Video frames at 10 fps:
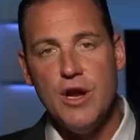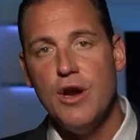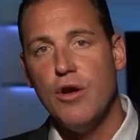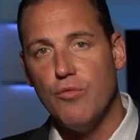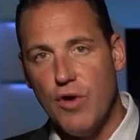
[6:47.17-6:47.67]

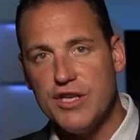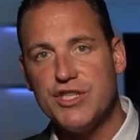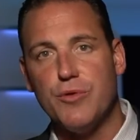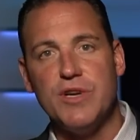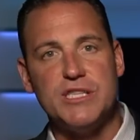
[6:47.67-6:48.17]

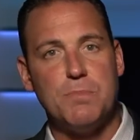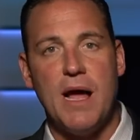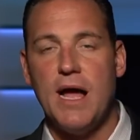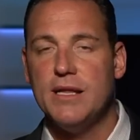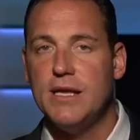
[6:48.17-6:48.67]
Russia
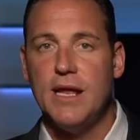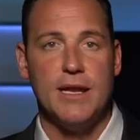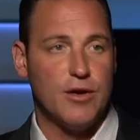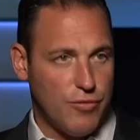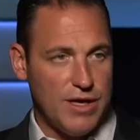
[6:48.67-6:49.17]
responded
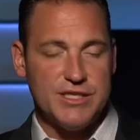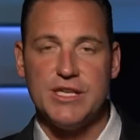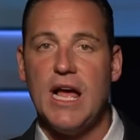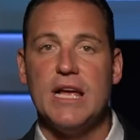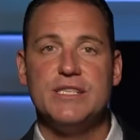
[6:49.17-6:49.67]
and
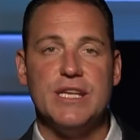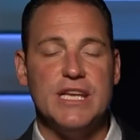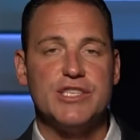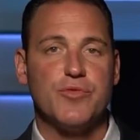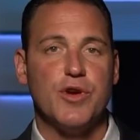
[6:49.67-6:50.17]
criticized
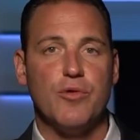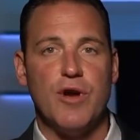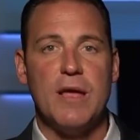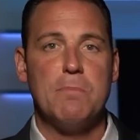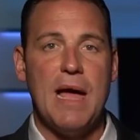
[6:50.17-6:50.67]
Israel
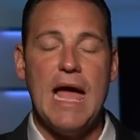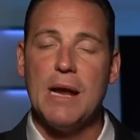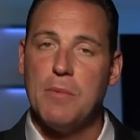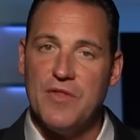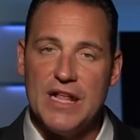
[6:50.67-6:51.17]
right
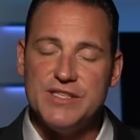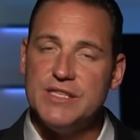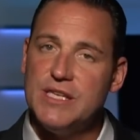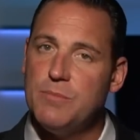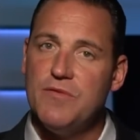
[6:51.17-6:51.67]
back, but that's the
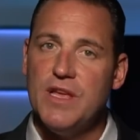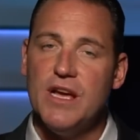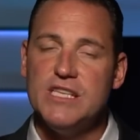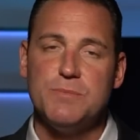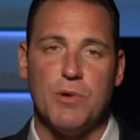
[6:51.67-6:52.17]
tip of the
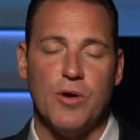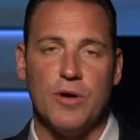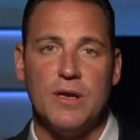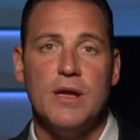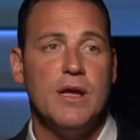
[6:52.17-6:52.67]

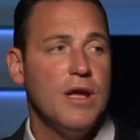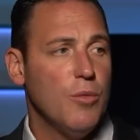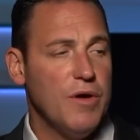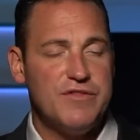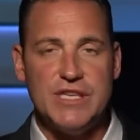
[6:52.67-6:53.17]
iceberg.
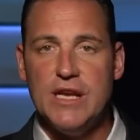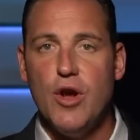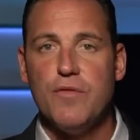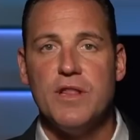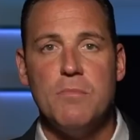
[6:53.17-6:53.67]
We've seen
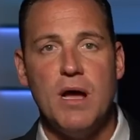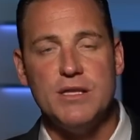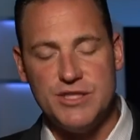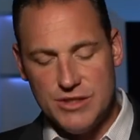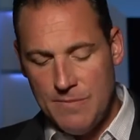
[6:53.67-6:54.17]
over the
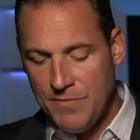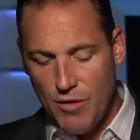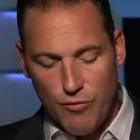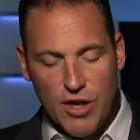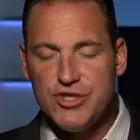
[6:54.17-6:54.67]
months
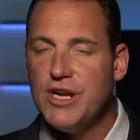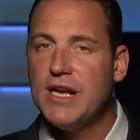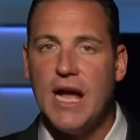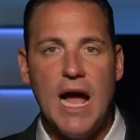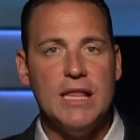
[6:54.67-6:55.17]
Russian
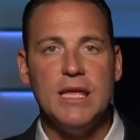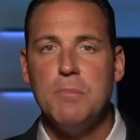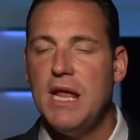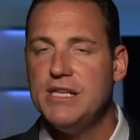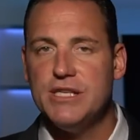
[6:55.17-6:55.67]

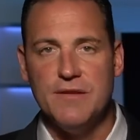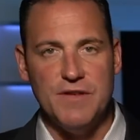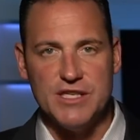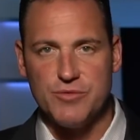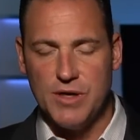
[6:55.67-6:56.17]
condemnation of
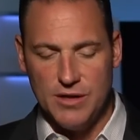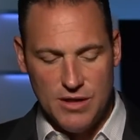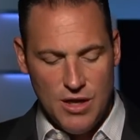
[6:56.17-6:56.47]
Israel